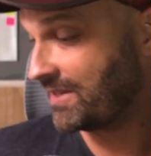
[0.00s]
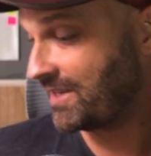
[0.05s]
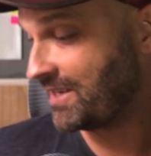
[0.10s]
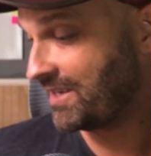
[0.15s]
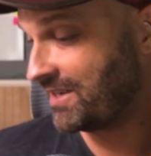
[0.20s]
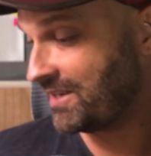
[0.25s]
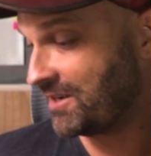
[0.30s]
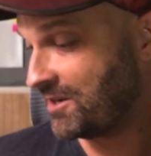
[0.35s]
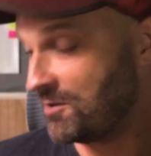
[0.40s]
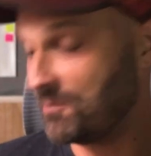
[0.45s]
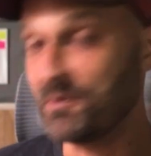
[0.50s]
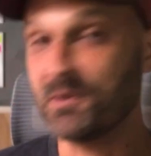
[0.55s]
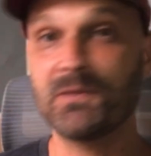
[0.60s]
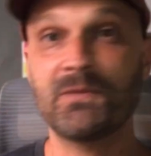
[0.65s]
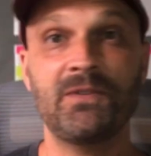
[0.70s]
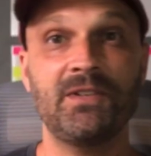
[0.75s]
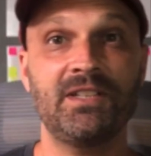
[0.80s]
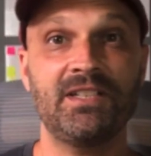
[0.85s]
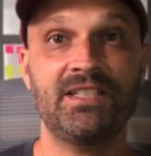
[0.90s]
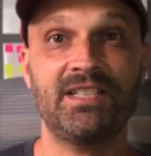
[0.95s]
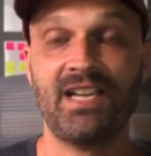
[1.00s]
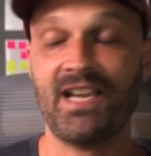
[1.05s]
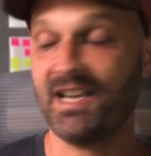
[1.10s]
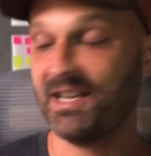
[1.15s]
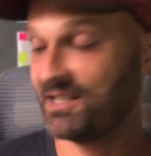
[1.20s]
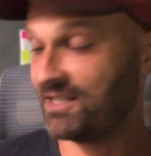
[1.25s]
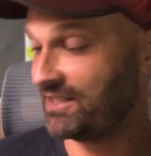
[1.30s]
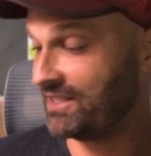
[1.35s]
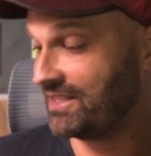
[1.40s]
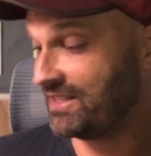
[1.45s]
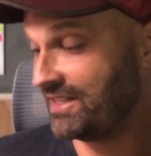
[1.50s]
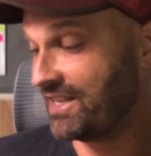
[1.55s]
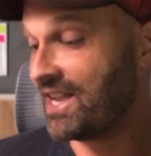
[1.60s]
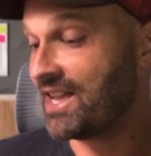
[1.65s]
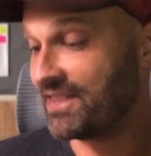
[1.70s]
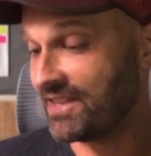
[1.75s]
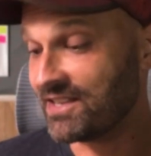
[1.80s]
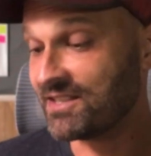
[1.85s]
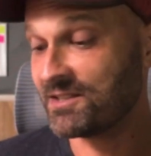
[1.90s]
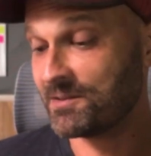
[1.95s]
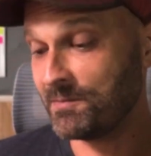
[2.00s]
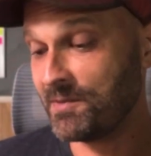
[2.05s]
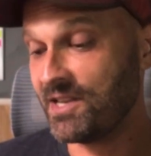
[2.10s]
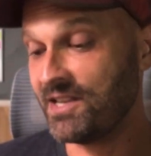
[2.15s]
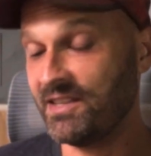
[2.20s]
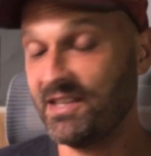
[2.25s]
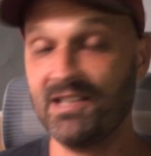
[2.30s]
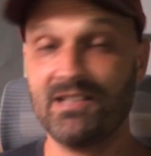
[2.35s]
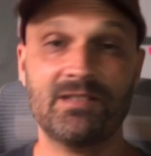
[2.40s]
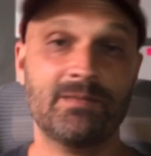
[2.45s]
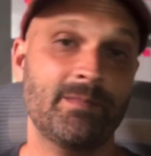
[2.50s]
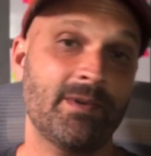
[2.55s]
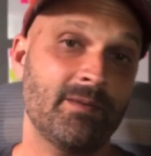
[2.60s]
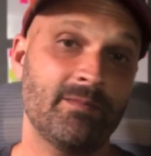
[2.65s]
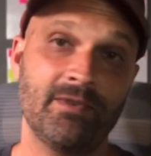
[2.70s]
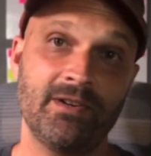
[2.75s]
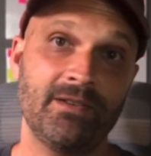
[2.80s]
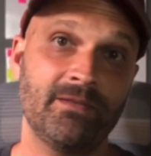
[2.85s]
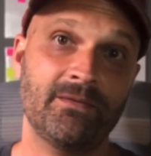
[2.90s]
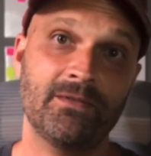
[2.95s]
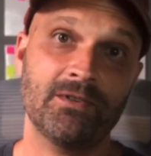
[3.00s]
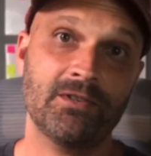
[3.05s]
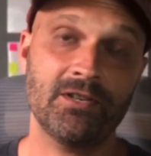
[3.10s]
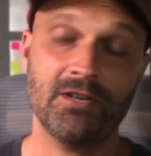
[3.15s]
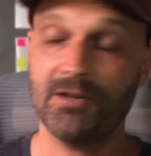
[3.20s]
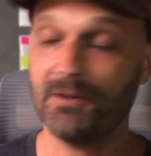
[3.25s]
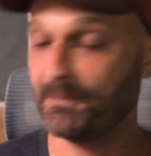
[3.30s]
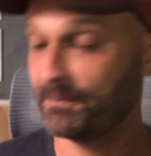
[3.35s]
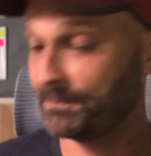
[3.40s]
almost feel attacked. Like, yeah, that's me. That's my brain for sure.